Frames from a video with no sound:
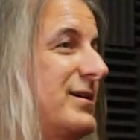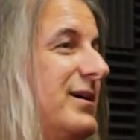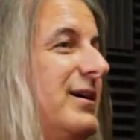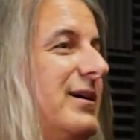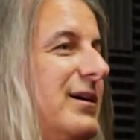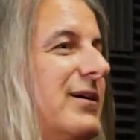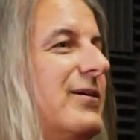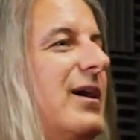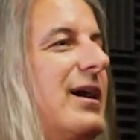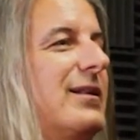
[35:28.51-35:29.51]
Mm -hmm
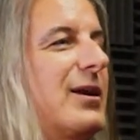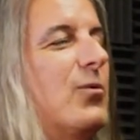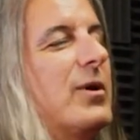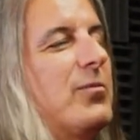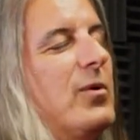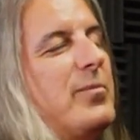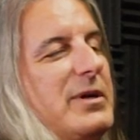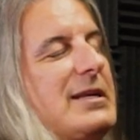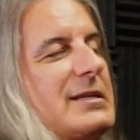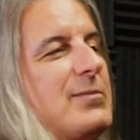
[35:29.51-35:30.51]
right? Like we're we're
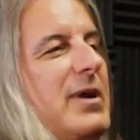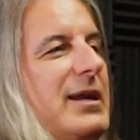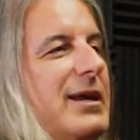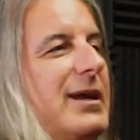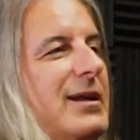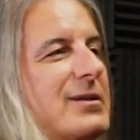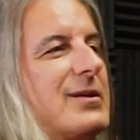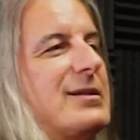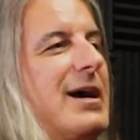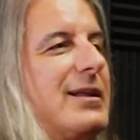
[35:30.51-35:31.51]
participating in it. So
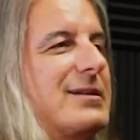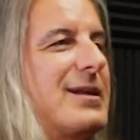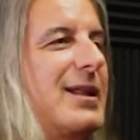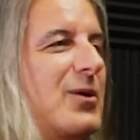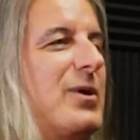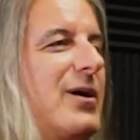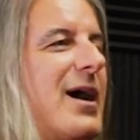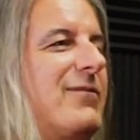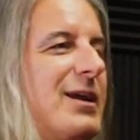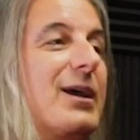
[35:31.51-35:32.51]
it's not it's not like we don't
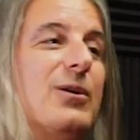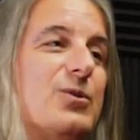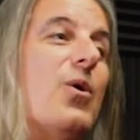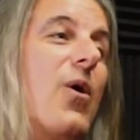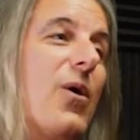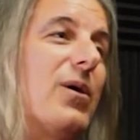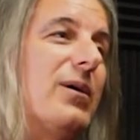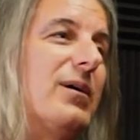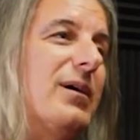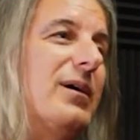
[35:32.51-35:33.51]
have any control.
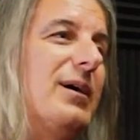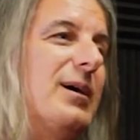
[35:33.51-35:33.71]
Right.